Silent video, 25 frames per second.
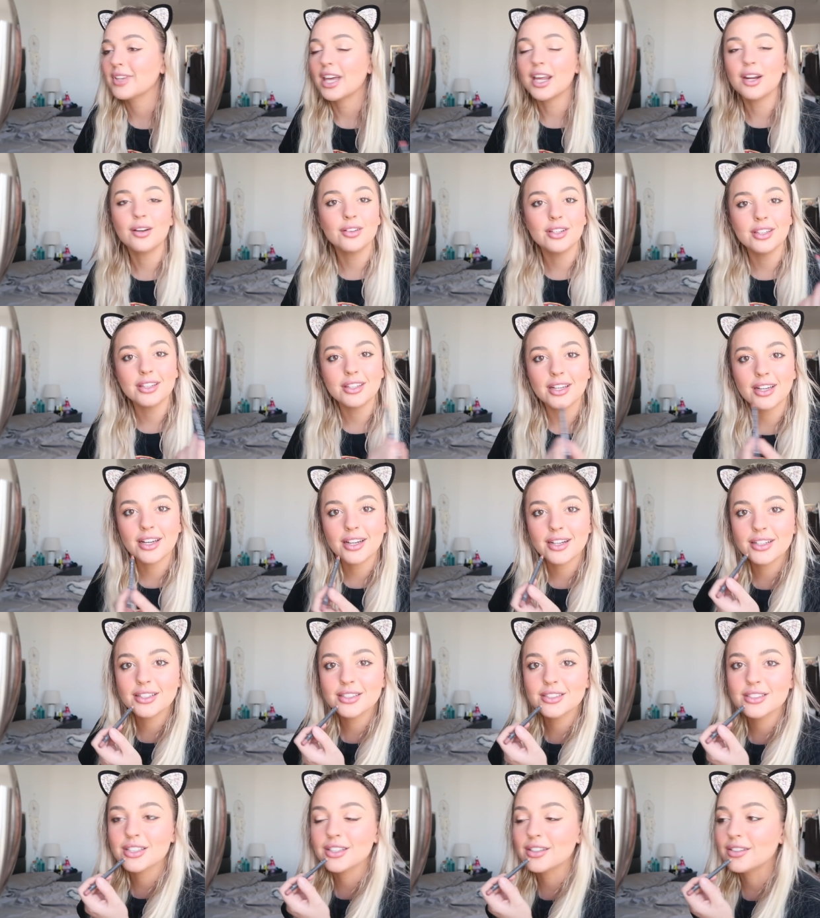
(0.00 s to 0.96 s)
I don't really think
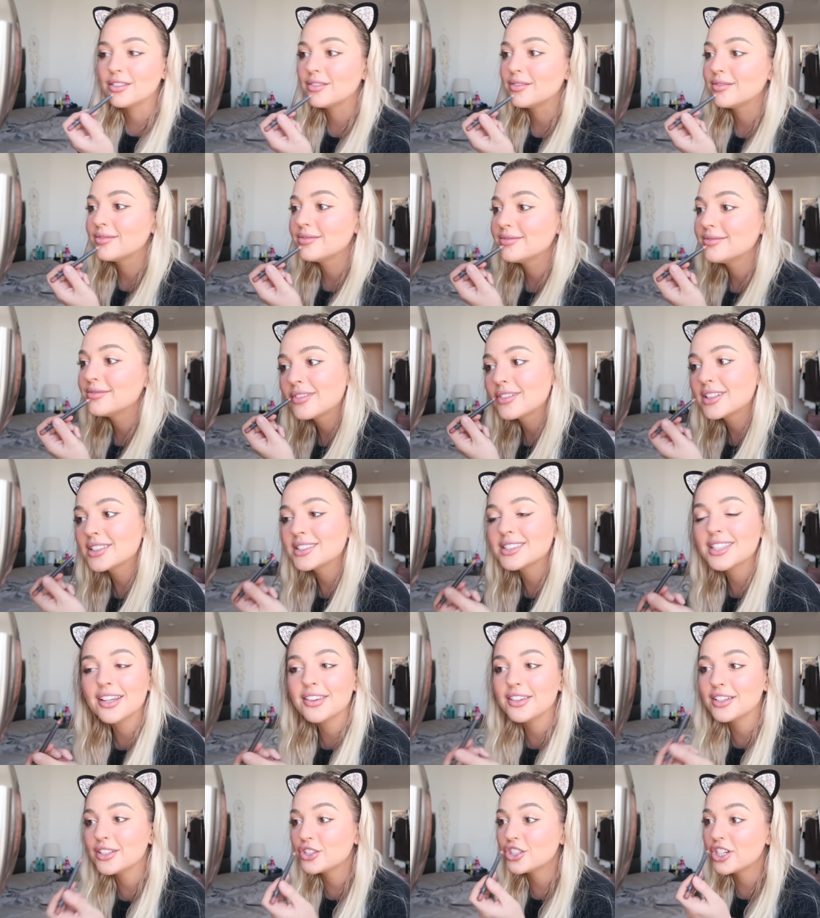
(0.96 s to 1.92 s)
I need to, because
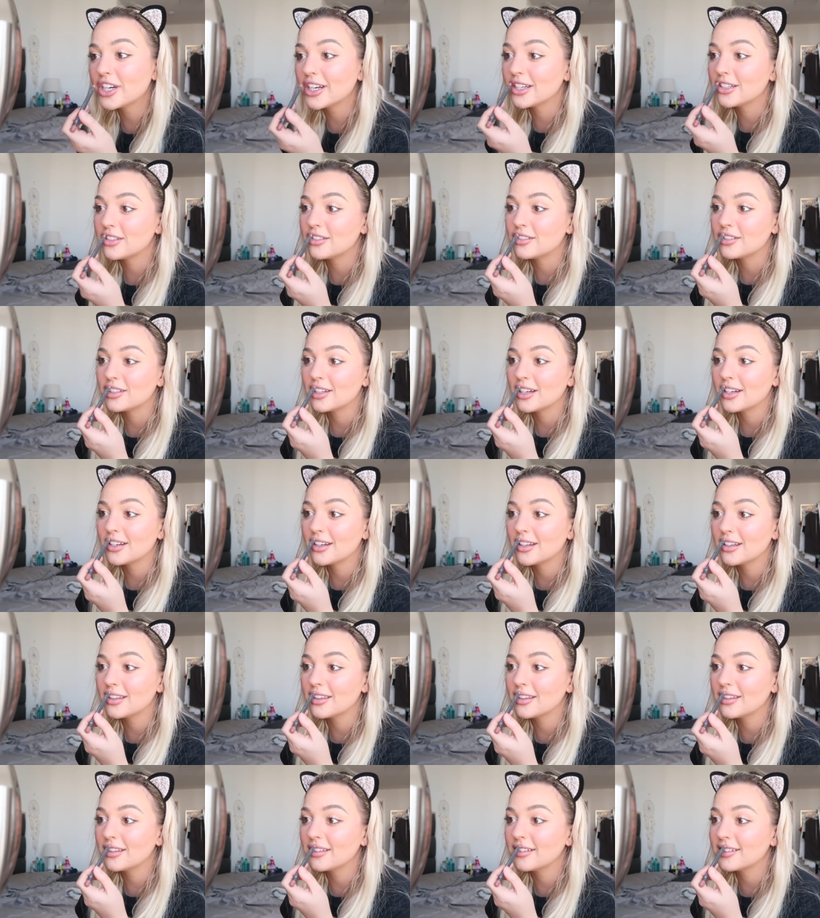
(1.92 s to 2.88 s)
nothing's changed and
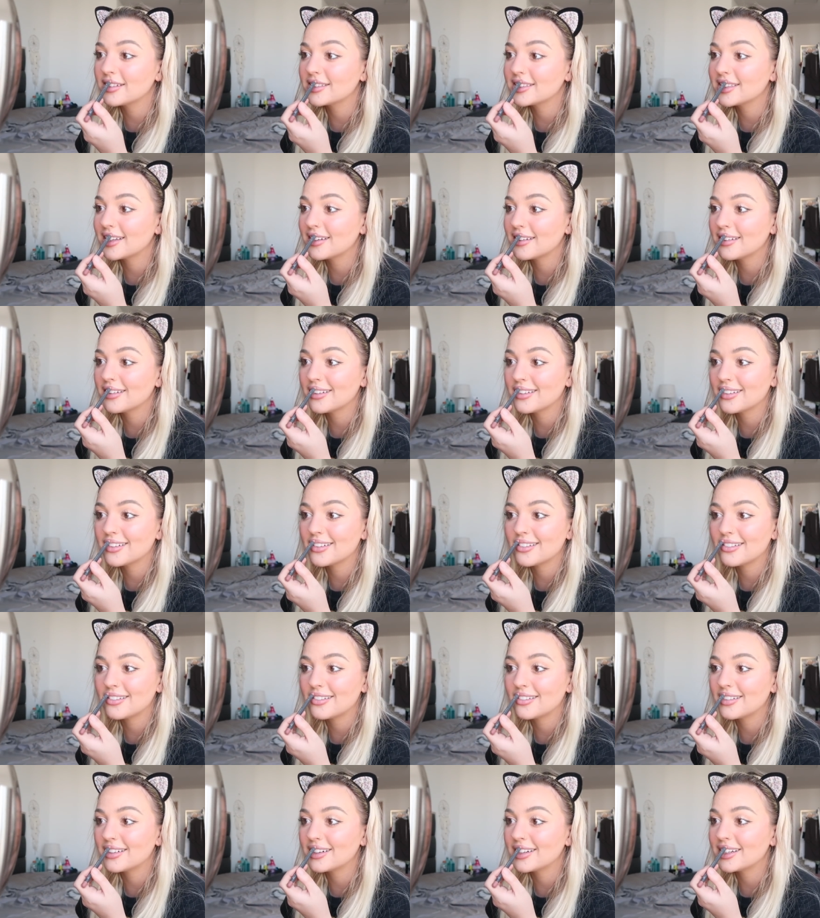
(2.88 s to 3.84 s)
nothing looks that good
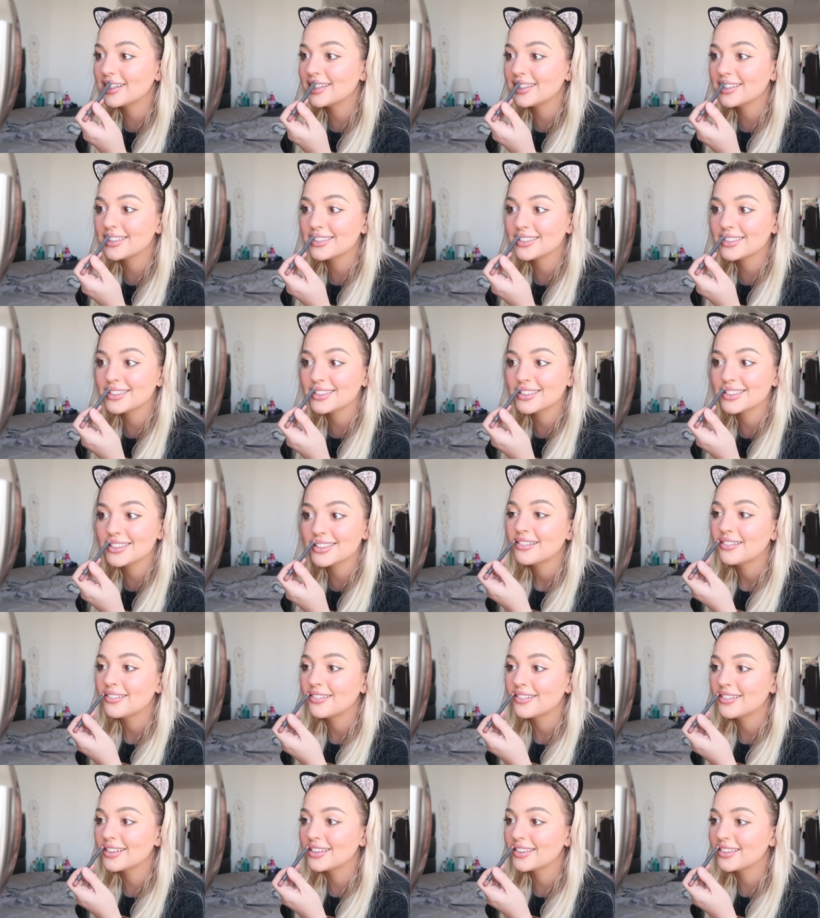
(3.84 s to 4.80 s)
or is
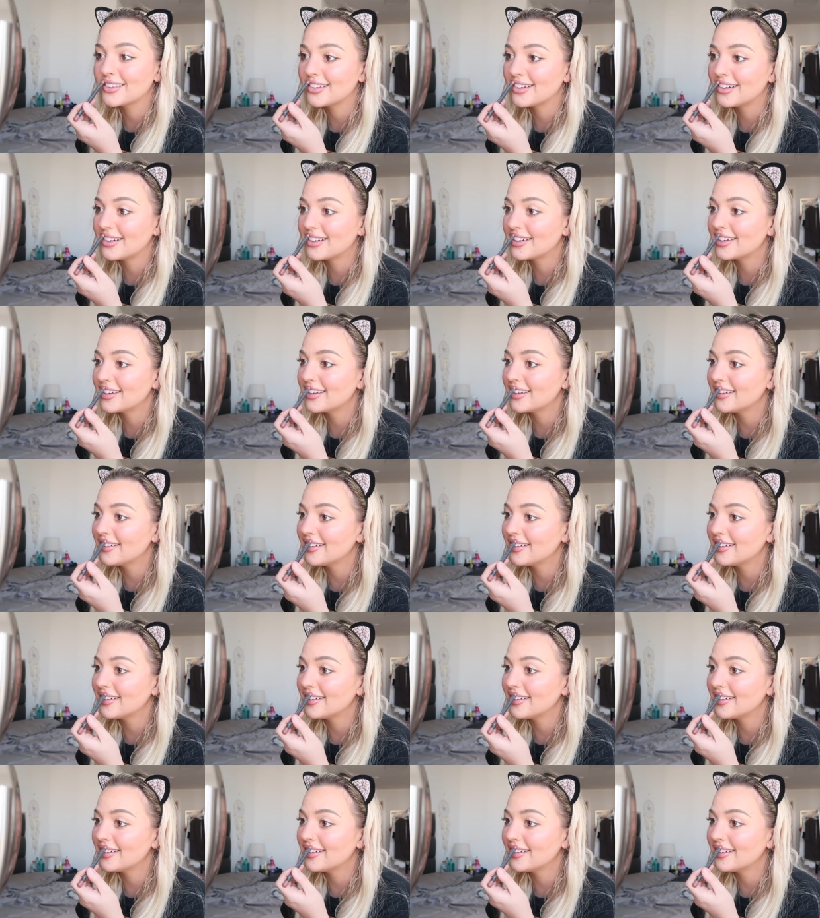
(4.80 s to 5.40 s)
worth talking